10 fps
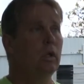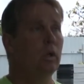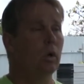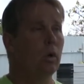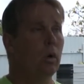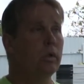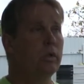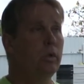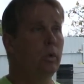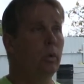you're going
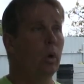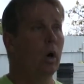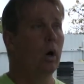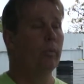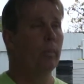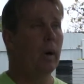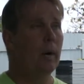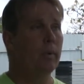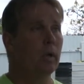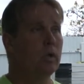to
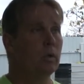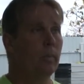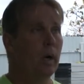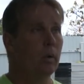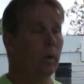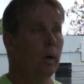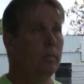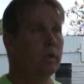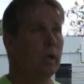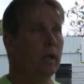overpopulate your
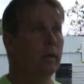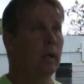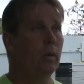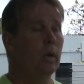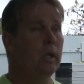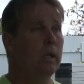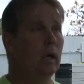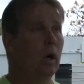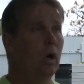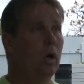microbes and they will eat
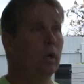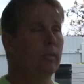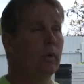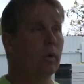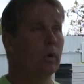all of